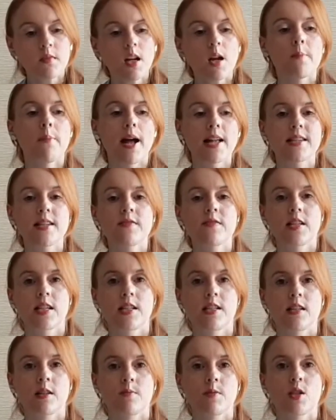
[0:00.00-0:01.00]
Passive
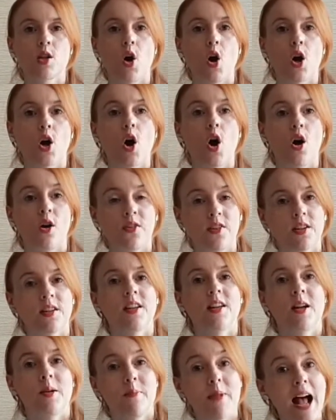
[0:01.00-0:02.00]
systems are called
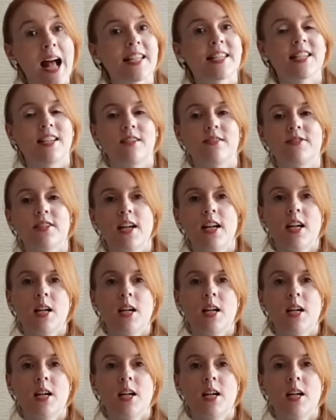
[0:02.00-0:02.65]
passive